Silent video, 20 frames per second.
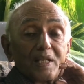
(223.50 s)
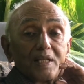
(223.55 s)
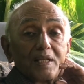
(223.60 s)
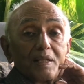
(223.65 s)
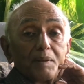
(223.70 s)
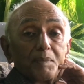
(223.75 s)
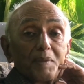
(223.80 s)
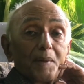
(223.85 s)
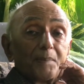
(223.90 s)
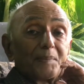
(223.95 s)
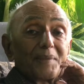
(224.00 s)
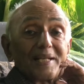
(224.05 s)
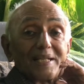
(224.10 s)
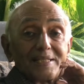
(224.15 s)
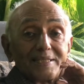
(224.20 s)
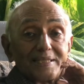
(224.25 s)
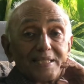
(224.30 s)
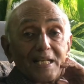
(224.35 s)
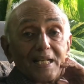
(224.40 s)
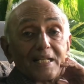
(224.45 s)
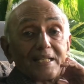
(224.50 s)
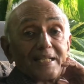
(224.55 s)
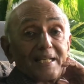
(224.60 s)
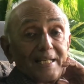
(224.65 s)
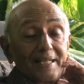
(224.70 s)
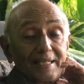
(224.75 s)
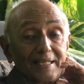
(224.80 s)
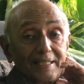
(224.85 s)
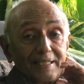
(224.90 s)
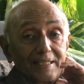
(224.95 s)
memories are
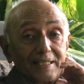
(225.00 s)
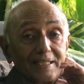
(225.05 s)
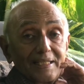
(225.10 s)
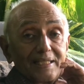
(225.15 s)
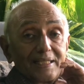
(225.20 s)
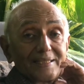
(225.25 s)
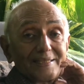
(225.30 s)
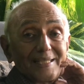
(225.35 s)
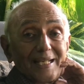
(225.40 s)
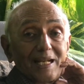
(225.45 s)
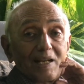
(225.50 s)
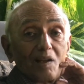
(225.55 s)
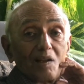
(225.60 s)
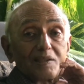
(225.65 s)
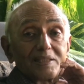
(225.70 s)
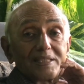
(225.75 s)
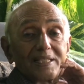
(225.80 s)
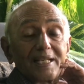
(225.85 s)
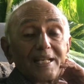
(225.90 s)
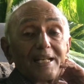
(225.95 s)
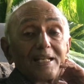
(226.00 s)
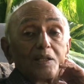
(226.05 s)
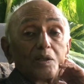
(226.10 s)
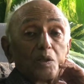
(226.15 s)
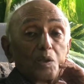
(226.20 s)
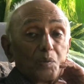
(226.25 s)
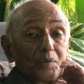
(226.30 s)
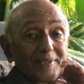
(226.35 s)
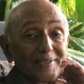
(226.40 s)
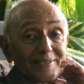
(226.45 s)
there in the psychological
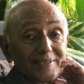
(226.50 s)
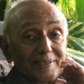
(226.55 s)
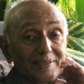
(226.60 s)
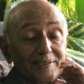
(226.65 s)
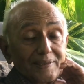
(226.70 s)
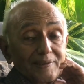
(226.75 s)
universe.